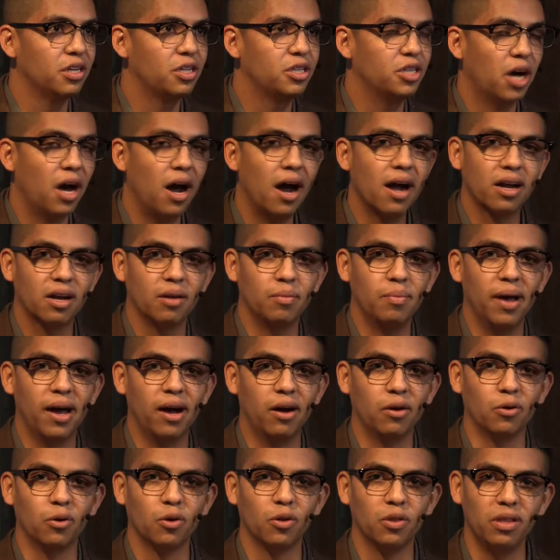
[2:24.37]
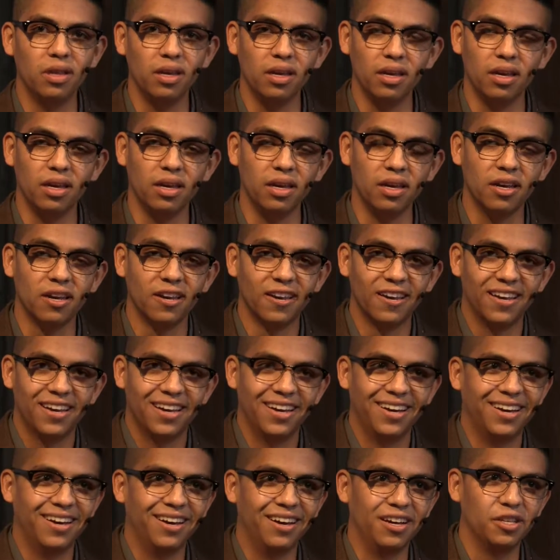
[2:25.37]
talk about the
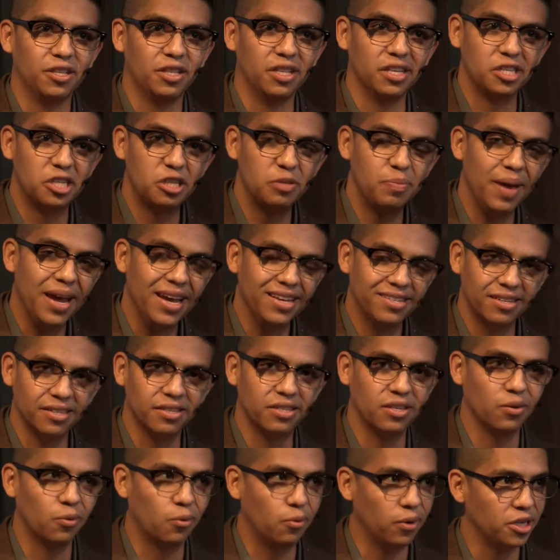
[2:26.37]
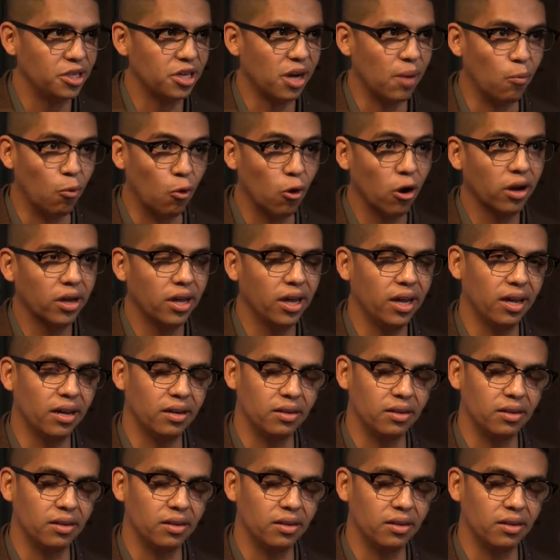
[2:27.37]
spaces in which I'm working.